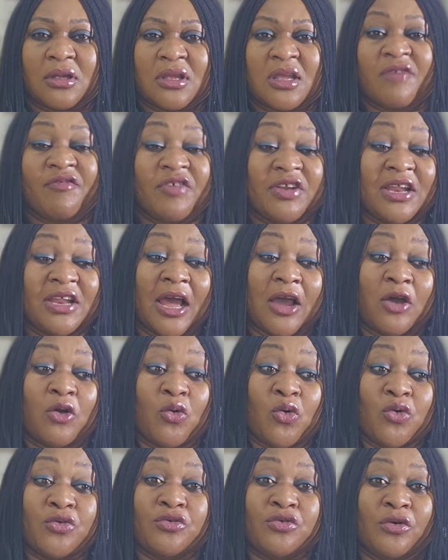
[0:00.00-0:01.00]
Even her
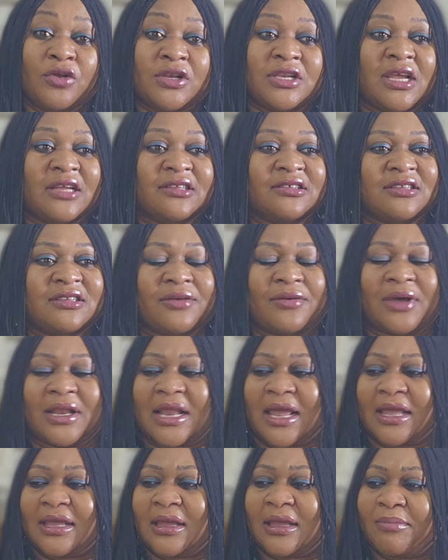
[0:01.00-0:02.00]
own audience, they were
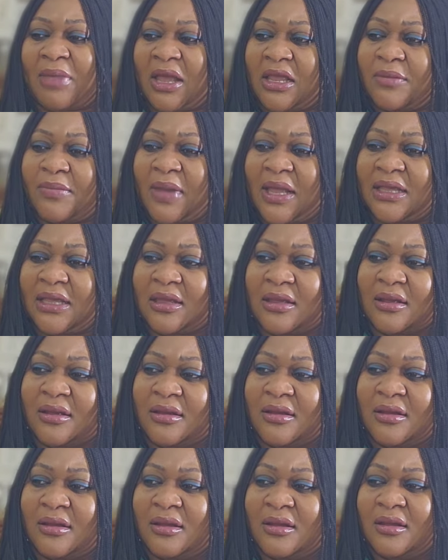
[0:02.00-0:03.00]
like, Baki Baki,
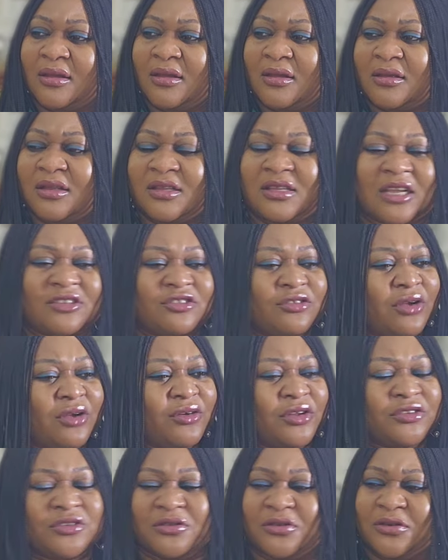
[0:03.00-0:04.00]
it has not
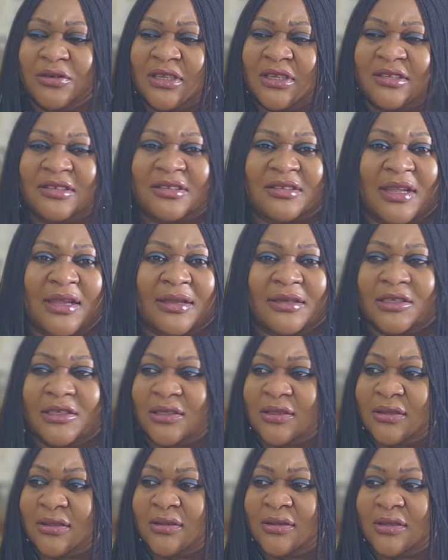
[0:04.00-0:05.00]
gotten to this
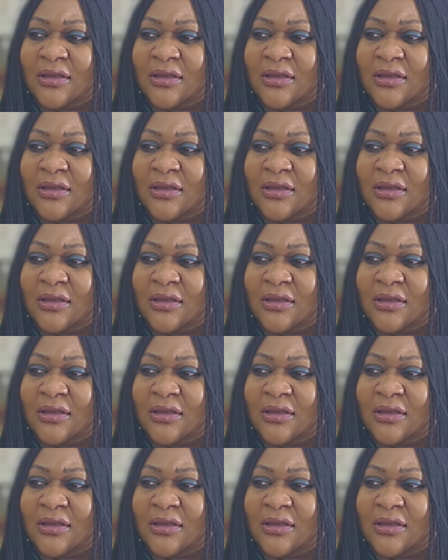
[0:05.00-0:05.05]
stage.